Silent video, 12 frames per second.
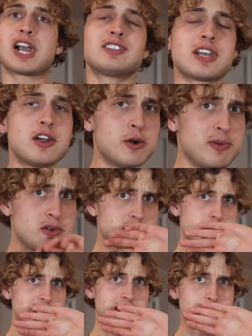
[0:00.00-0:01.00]
guys, I hope you
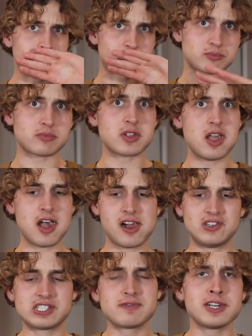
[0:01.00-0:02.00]
enjoyed
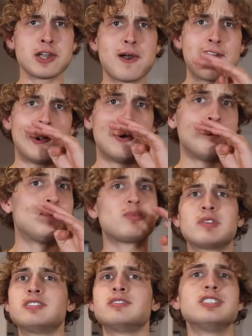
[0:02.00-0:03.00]
this video. I hope
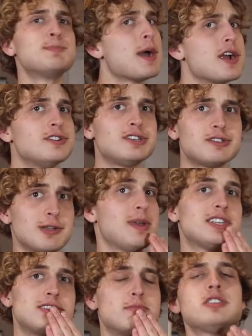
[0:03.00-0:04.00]
this inspires you to
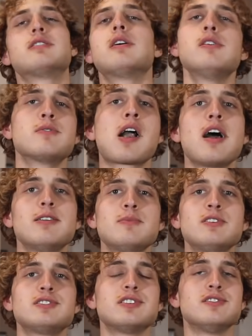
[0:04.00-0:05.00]
make some of your own
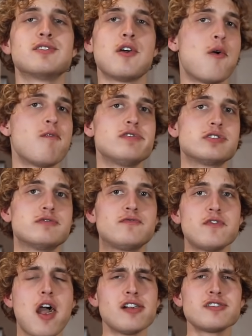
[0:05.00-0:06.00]
condiments and your own vegan
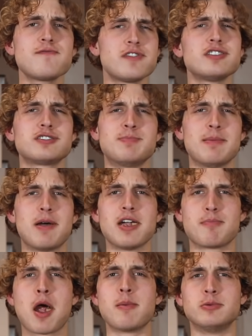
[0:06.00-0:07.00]
food. I should finish my
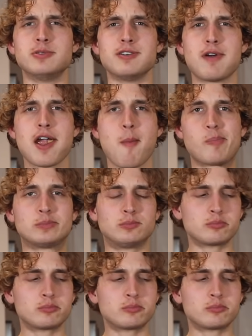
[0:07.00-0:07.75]
bite probably, right? I hope you